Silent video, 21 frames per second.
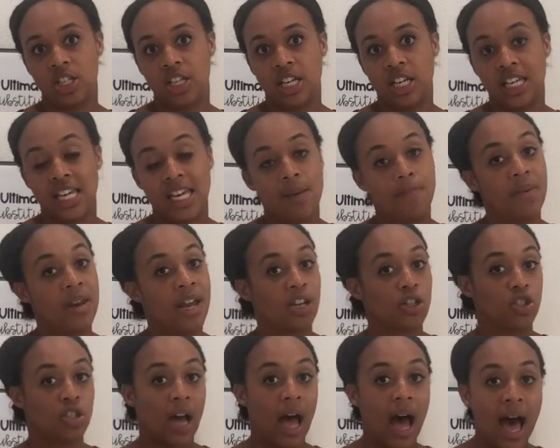you need to keep an
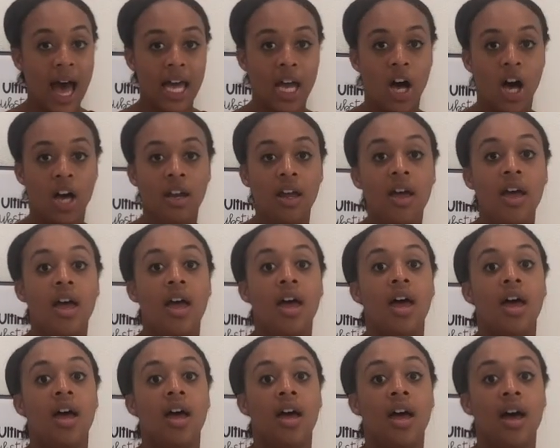extra eye on.
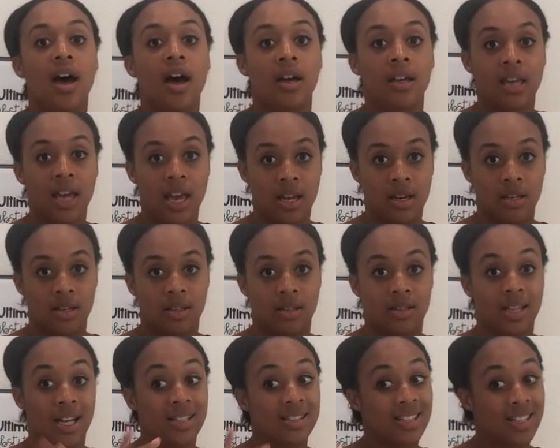Again,
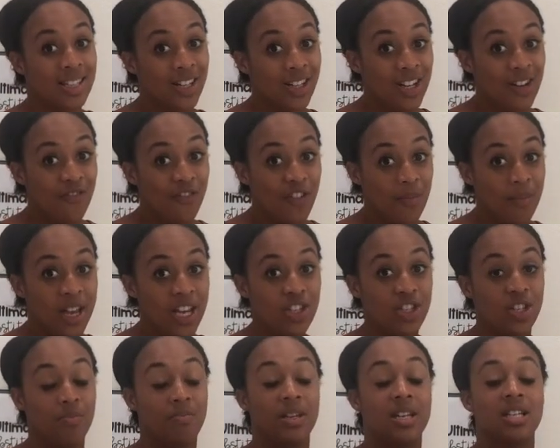that's good
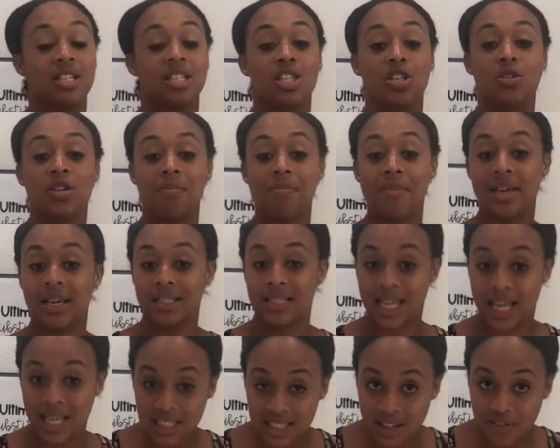information, because you can be
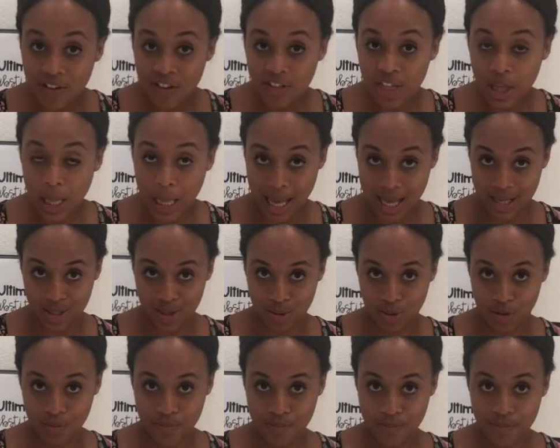attentive of the
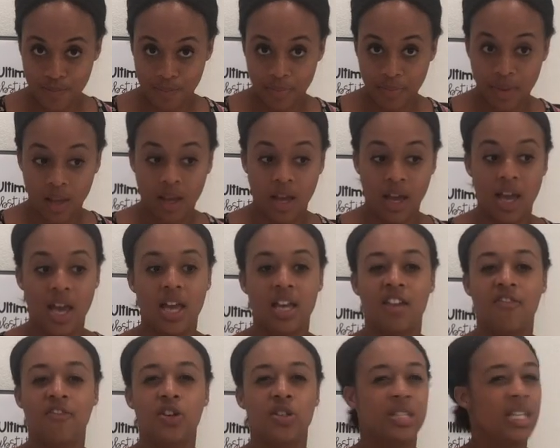classroom, and
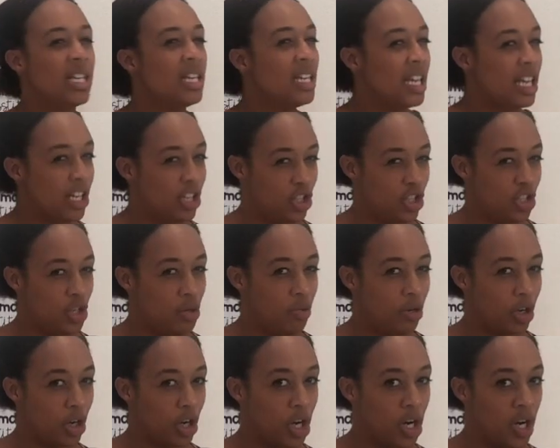if you see an issue
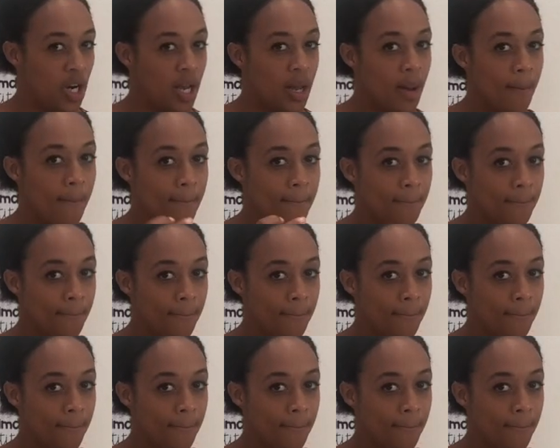occurring,